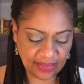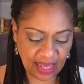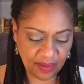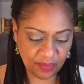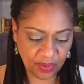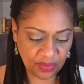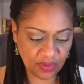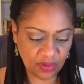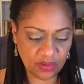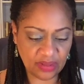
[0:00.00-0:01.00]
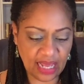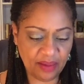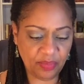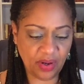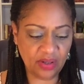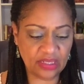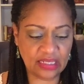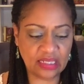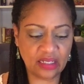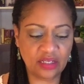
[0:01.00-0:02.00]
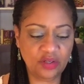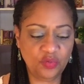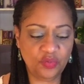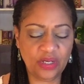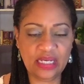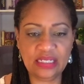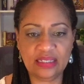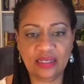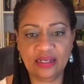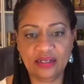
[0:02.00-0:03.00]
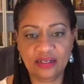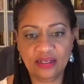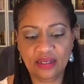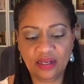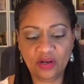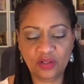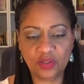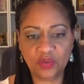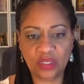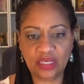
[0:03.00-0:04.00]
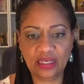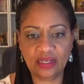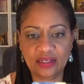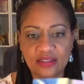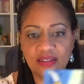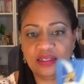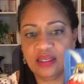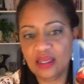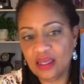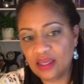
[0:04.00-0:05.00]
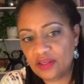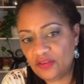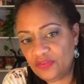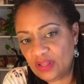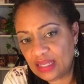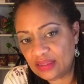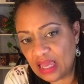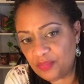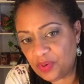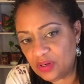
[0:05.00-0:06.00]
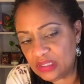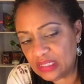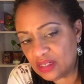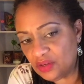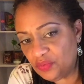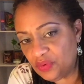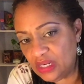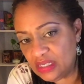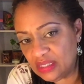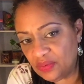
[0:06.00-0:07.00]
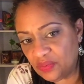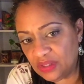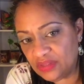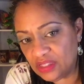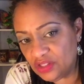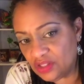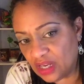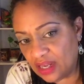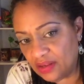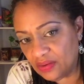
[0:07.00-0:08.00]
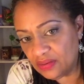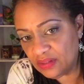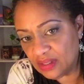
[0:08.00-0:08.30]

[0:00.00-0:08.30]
that person could reason. Here are 2 kings. You feel like that person could reason with this child